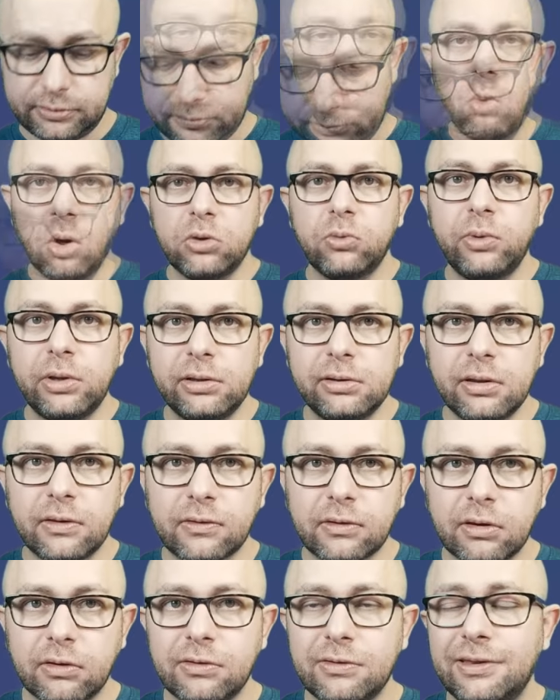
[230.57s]
What we'll
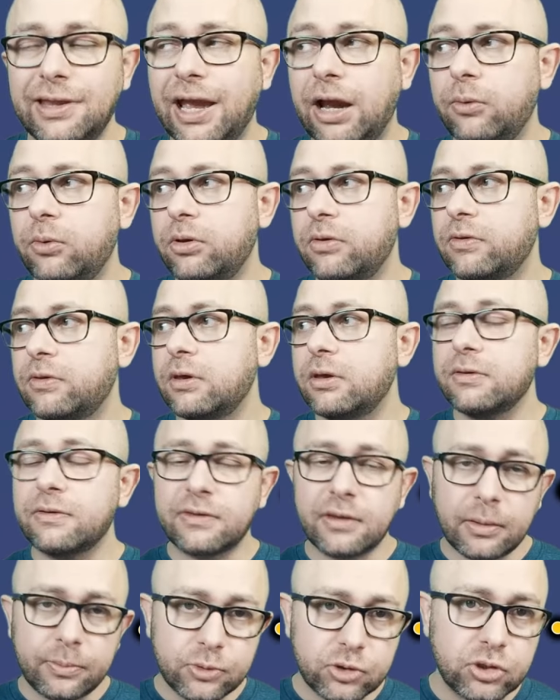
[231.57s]
discuss now is the
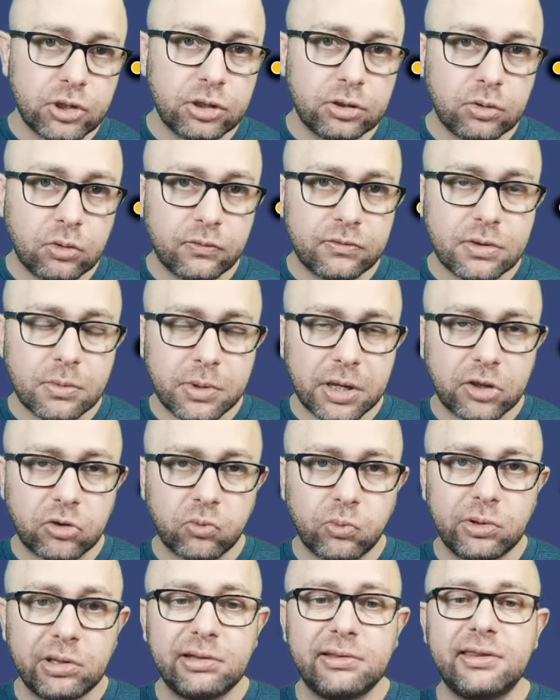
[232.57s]
inception of the
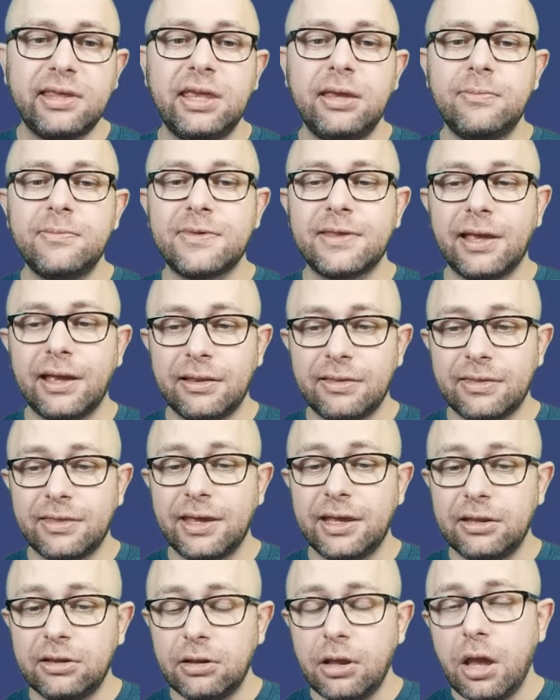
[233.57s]
Wixwell teams, and
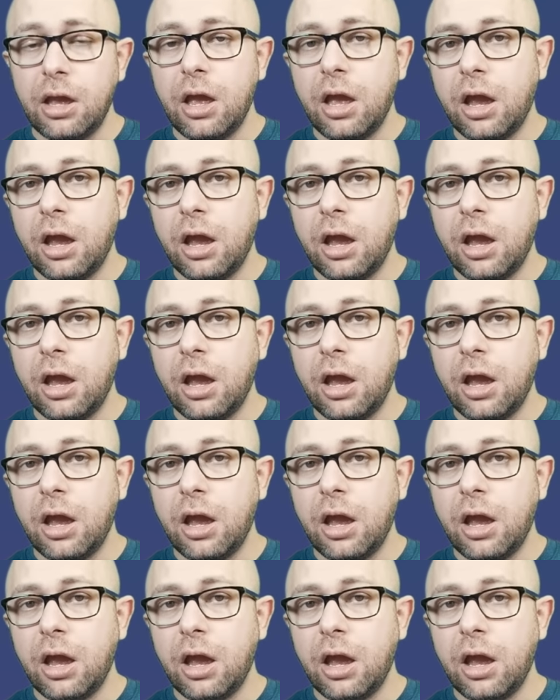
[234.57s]
then